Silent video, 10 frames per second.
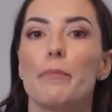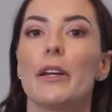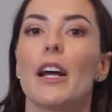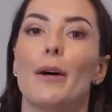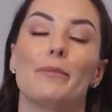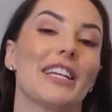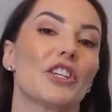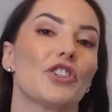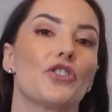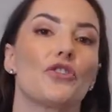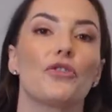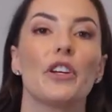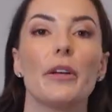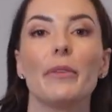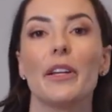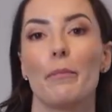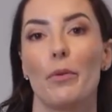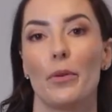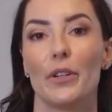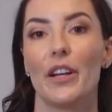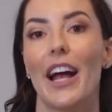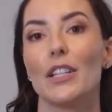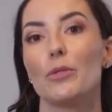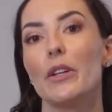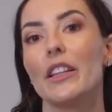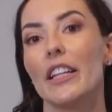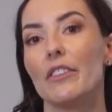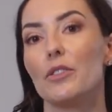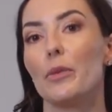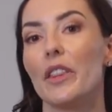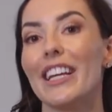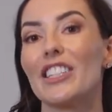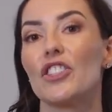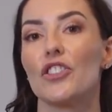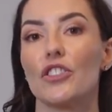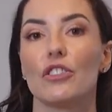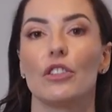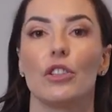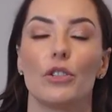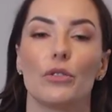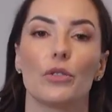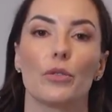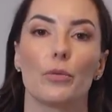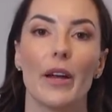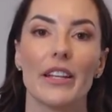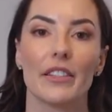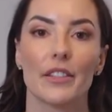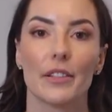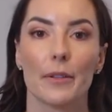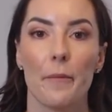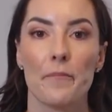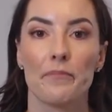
becomes extremely important as we lift with external load or weights.